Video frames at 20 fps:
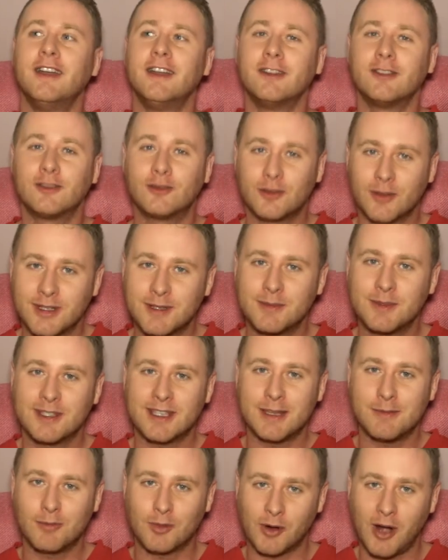Christmassy
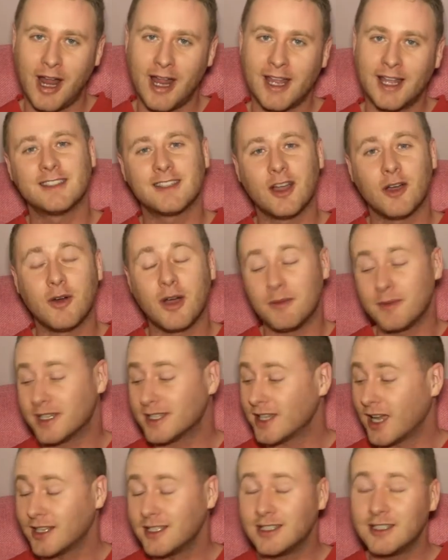break, so I'm
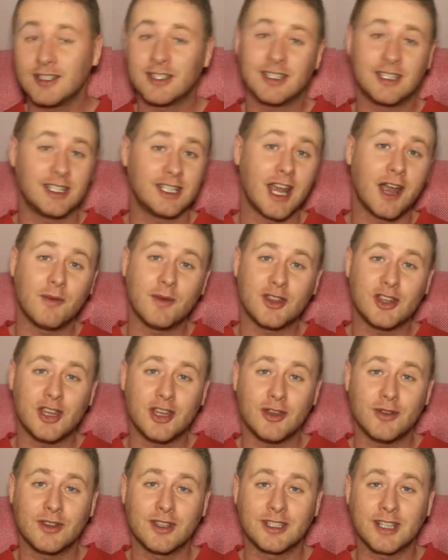excited just to share with
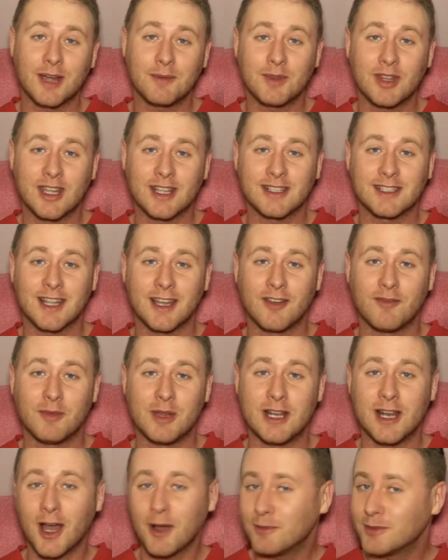you the type of things that I've
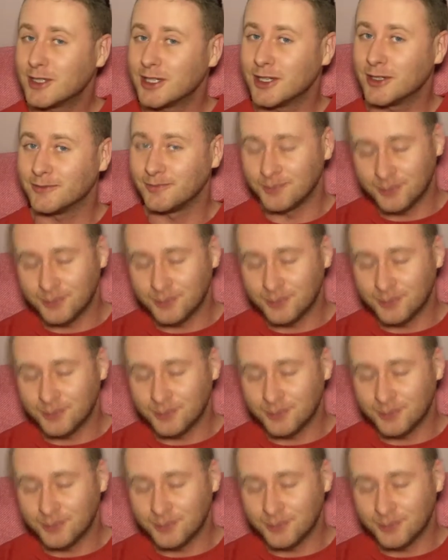been up to.